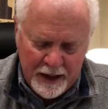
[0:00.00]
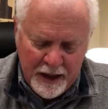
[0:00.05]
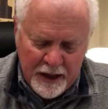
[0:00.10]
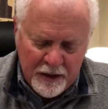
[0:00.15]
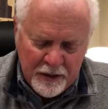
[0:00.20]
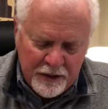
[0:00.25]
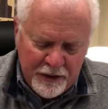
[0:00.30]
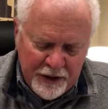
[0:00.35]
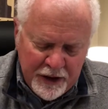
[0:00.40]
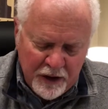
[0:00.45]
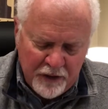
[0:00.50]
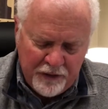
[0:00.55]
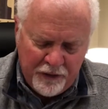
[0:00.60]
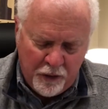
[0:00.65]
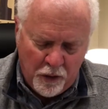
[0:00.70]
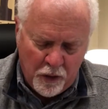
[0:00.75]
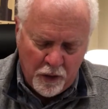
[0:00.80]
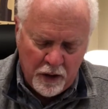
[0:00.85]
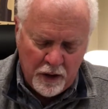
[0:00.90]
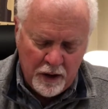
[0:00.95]

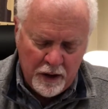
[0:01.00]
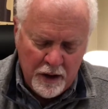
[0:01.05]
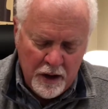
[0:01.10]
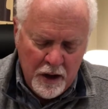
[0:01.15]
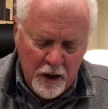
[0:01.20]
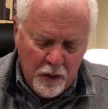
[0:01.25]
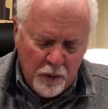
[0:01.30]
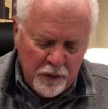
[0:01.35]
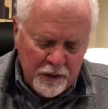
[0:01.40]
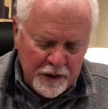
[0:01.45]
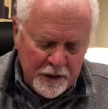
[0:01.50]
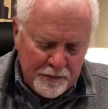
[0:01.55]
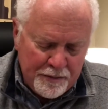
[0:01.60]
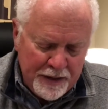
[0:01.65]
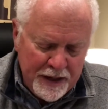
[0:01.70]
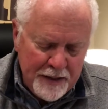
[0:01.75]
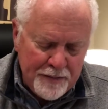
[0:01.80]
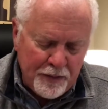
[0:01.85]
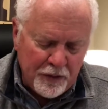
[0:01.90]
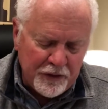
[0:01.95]
Therefore, when the
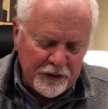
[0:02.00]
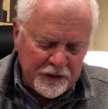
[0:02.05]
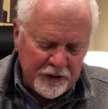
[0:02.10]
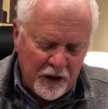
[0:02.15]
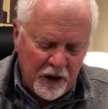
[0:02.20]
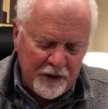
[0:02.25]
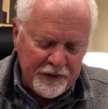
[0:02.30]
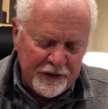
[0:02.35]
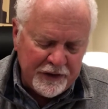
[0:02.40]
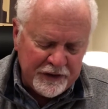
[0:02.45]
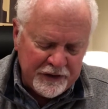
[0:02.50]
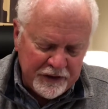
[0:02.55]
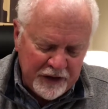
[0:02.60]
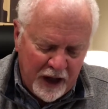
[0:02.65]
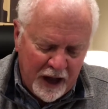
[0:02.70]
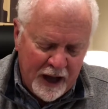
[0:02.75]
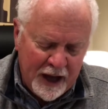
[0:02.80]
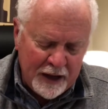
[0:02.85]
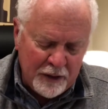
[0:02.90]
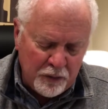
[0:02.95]
people saw the
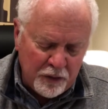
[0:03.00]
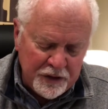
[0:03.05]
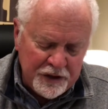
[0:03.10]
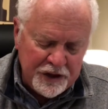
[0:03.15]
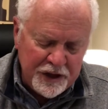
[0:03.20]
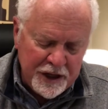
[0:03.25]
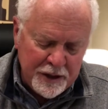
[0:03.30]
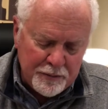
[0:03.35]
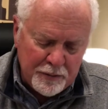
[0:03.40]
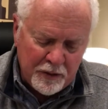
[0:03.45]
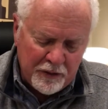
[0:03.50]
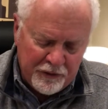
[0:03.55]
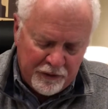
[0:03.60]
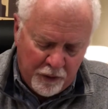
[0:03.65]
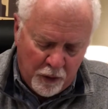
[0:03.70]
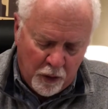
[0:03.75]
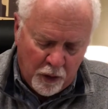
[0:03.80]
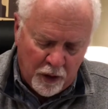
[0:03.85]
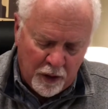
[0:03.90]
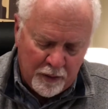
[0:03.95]
sign which he had
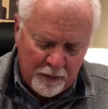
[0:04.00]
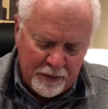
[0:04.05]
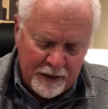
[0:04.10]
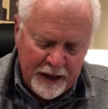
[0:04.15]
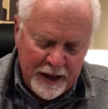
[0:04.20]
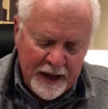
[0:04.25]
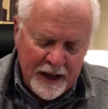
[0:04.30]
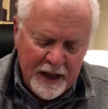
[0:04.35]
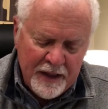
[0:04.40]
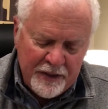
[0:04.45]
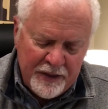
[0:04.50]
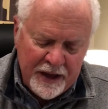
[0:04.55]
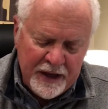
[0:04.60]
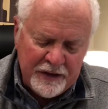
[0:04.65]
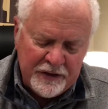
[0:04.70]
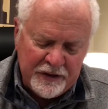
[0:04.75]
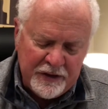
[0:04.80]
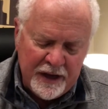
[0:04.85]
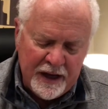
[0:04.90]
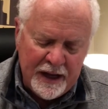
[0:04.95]
performed, they
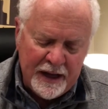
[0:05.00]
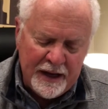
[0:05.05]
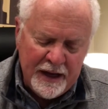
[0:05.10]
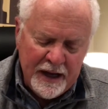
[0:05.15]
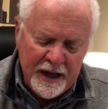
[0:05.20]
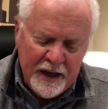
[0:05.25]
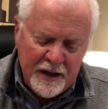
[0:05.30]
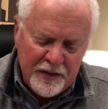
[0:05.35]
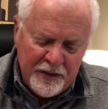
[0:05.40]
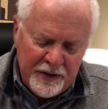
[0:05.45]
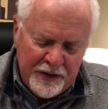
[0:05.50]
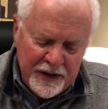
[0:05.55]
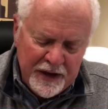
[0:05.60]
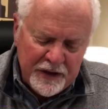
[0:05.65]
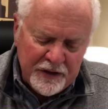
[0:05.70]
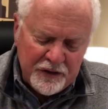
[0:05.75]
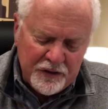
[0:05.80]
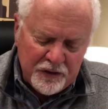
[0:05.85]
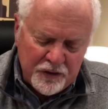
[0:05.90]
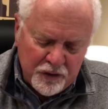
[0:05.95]
said,
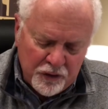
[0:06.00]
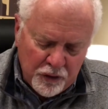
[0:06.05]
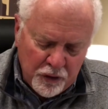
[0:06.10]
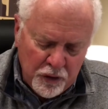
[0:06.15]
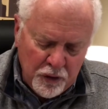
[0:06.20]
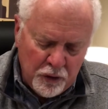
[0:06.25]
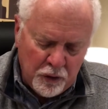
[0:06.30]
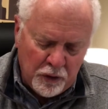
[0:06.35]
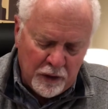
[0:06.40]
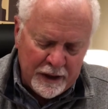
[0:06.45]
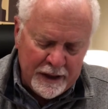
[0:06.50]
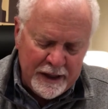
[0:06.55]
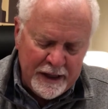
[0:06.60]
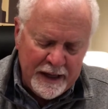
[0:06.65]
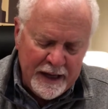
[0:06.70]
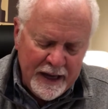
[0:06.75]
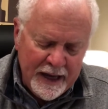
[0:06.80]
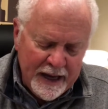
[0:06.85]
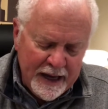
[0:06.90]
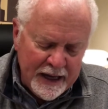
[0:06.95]
this truly
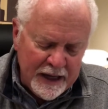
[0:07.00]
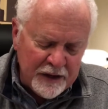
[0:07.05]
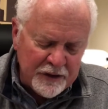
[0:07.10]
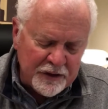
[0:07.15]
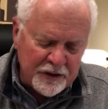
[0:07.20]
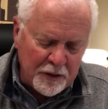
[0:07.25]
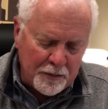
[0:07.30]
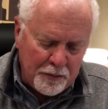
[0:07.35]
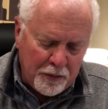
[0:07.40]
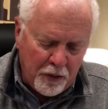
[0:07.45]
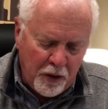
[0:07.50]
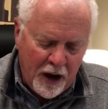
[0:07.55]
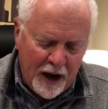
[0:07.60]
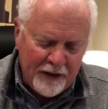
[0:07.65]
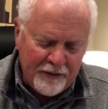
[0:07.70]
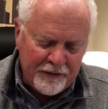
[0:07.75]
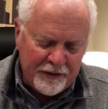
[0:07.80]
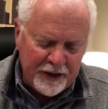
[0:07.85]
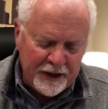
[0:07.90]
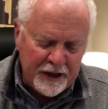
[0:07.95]
is the
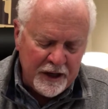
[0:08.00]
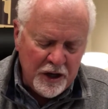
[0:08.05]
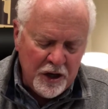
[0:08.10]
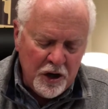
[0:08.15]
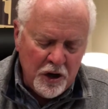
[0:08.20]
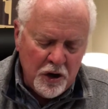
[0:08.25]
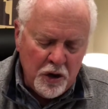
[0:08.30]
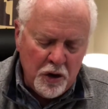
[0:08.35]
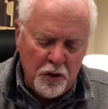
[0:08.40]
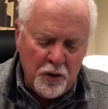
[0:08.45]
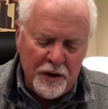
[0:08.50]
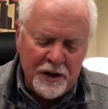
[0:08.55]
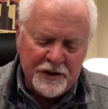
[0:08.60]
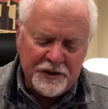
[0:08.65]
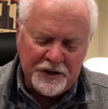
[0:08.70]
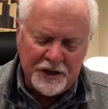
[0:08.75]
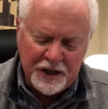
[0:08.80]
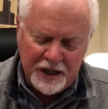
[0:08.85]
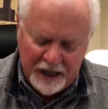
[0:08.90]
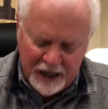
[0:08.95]
prophet who is
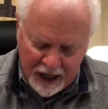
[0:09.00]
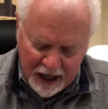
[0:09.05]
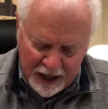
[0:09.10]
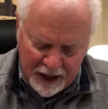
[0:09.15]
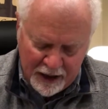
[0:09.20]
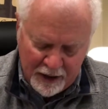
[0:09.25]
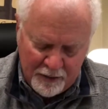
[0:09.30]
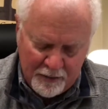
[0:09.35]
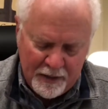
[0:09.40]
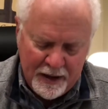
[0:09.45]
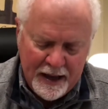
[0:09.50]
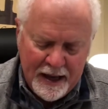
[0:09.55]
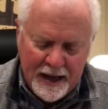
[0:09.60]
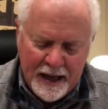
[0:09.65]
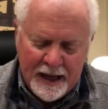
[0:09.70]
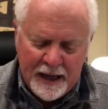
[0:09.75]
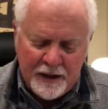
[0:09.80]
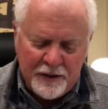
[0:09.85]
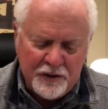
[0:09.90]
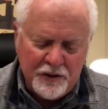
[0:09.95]
to come
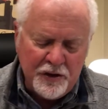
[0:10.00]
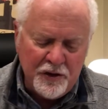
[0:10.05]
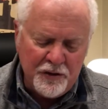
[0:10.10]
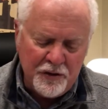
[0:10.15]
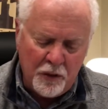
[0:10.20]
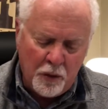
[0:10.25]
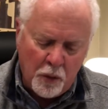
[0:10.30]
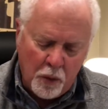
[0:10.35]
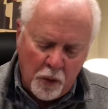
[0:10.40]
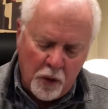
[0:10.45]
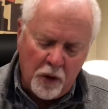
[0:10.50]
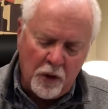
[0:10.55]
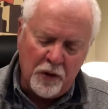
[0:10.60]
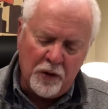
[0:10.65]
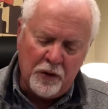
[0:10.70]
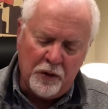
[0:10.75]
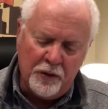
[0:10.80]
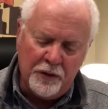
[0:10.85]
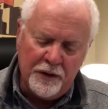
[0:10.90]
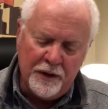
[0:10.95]
into the
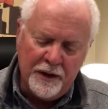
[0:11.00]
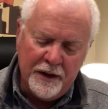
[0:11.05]
world.